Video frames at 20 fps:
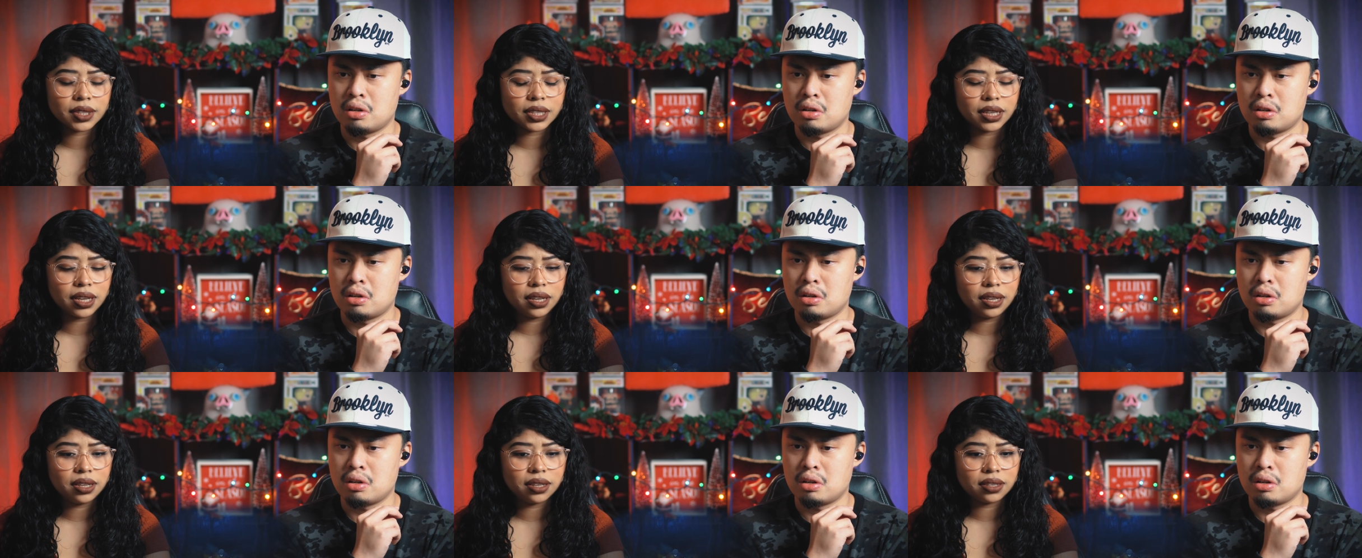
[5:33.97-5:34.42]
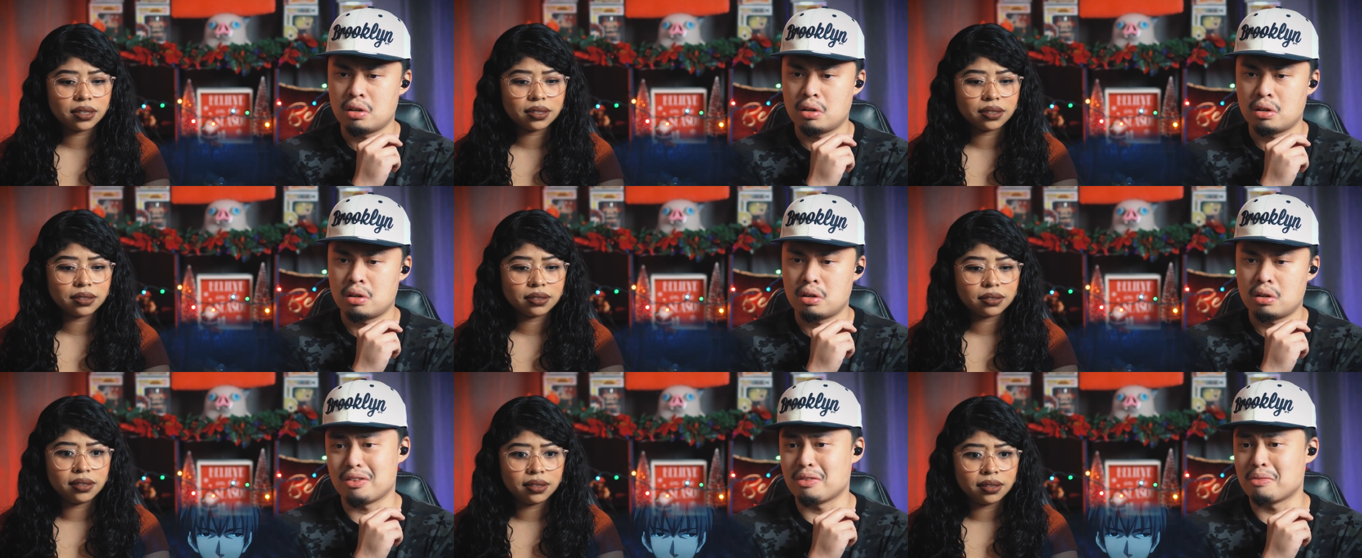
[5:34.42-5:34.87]

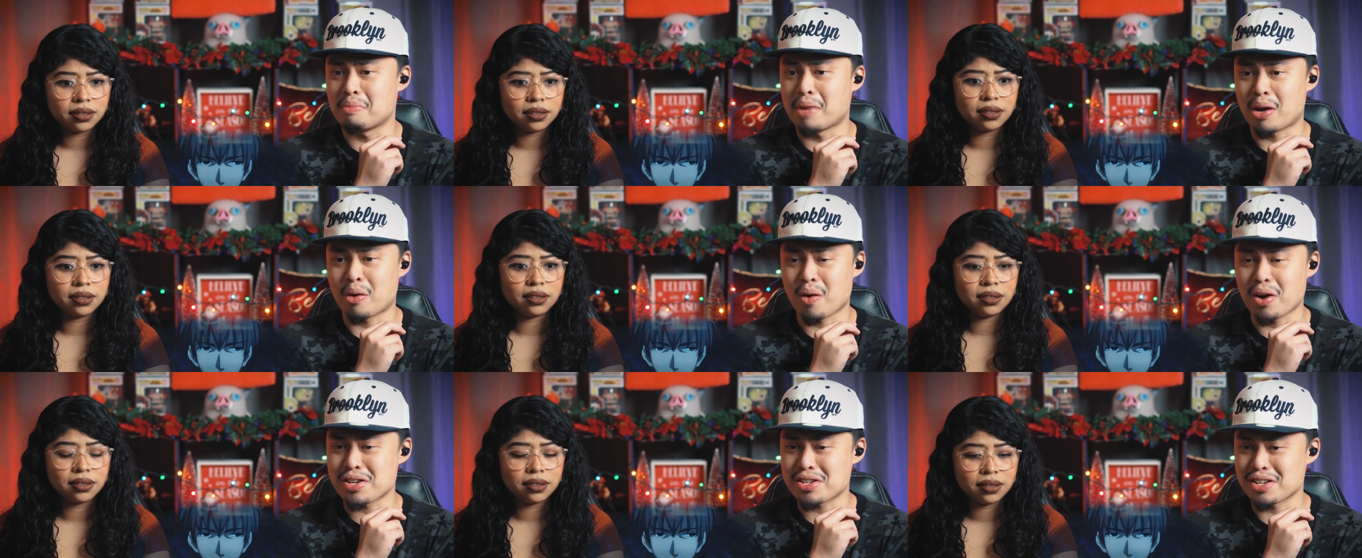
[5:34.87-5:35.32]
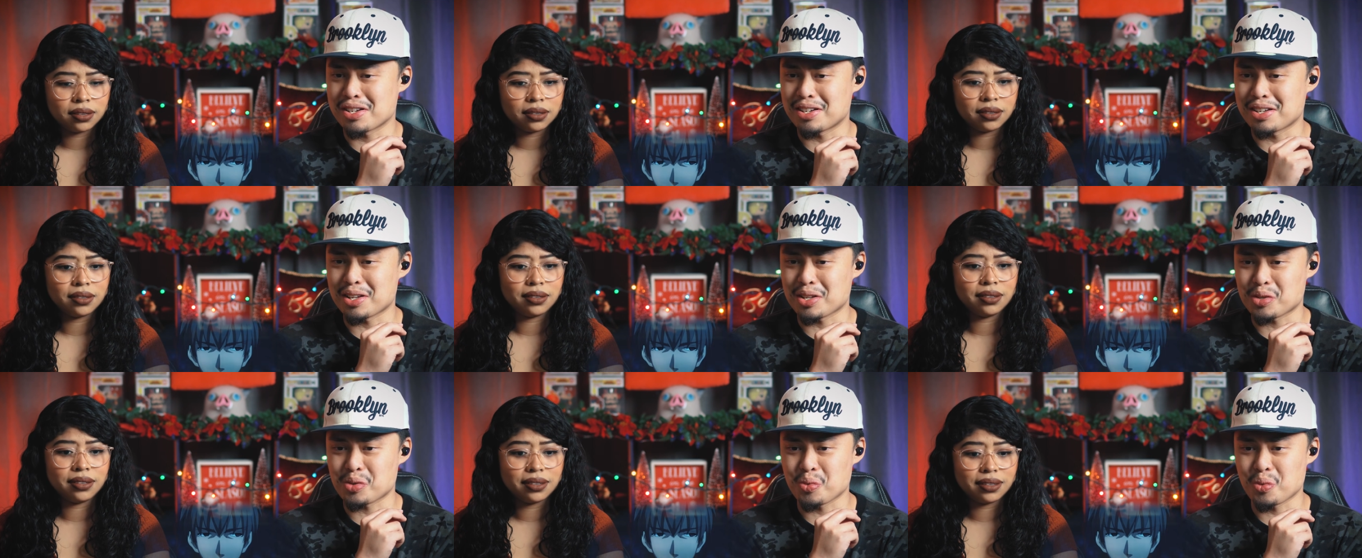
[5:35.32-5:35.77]
Speaker 1: Dang. My
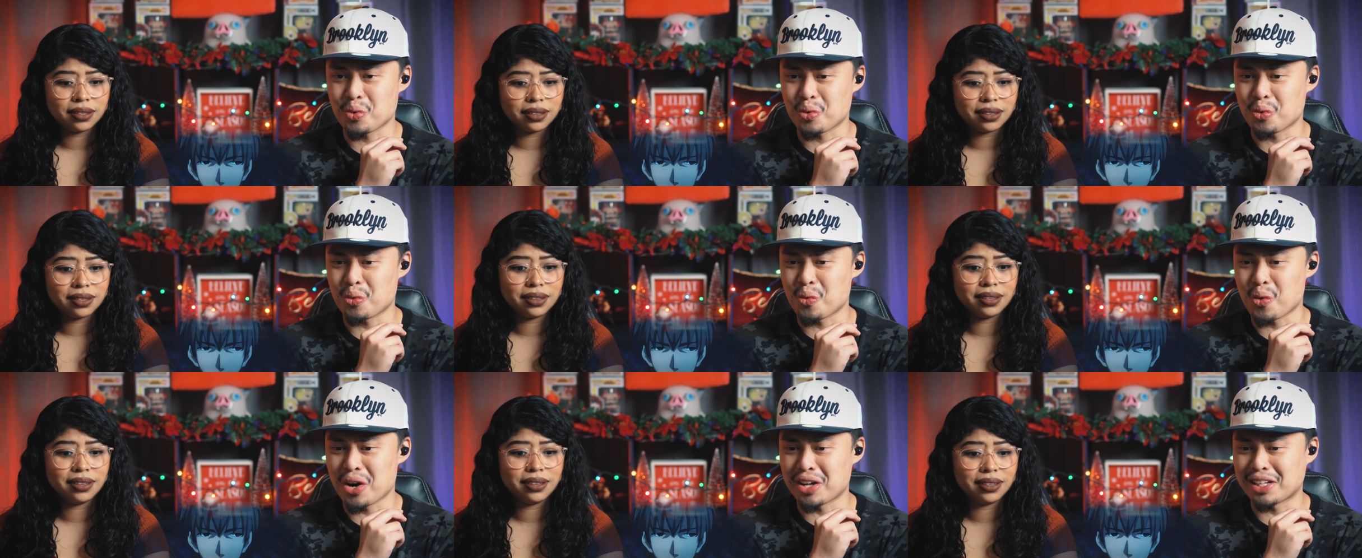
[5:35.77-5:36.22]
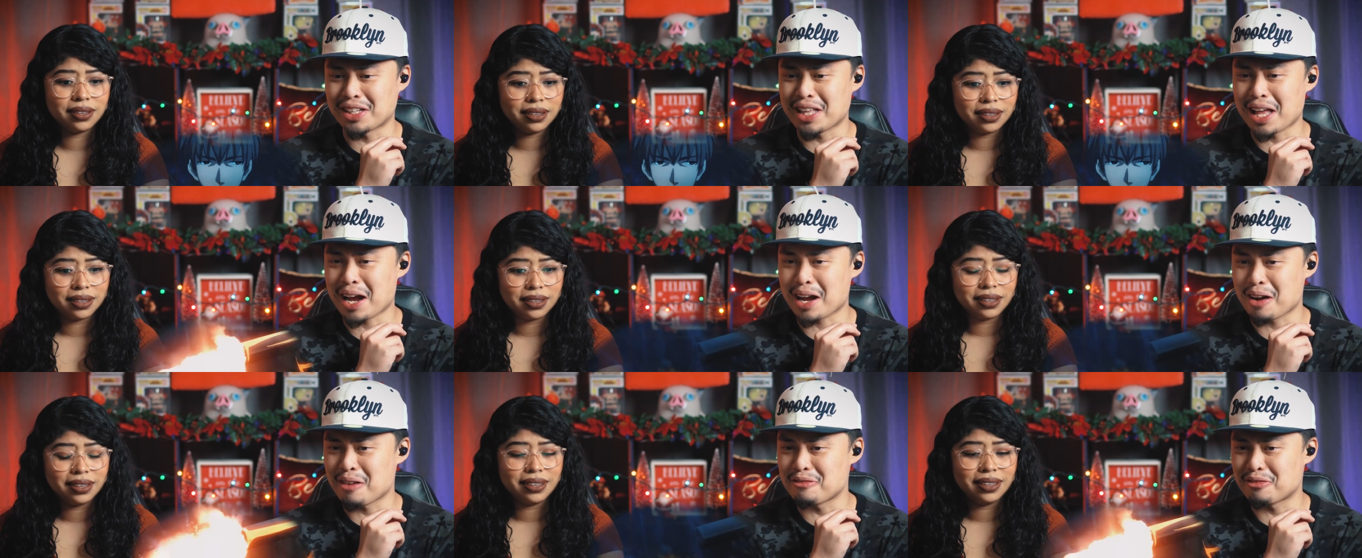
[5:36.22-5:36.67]
question is, wh where
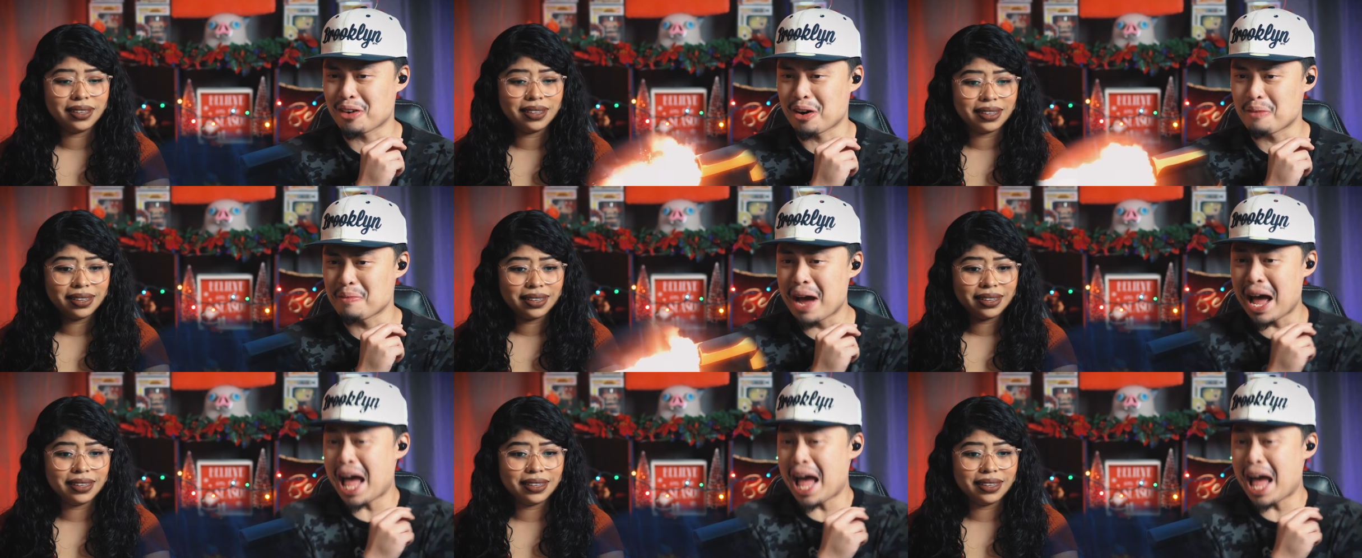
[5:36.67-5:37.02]
did that come from?